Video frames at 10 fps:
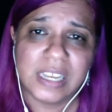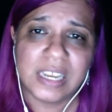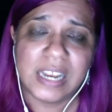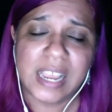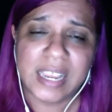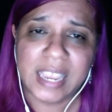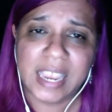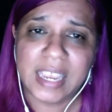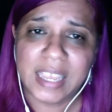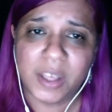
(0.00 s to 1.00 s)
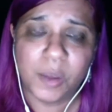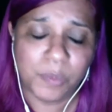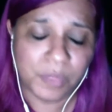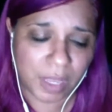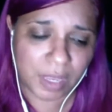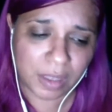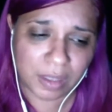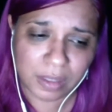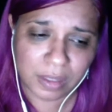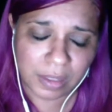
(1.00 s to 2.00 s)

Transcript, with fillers: And I can't help think,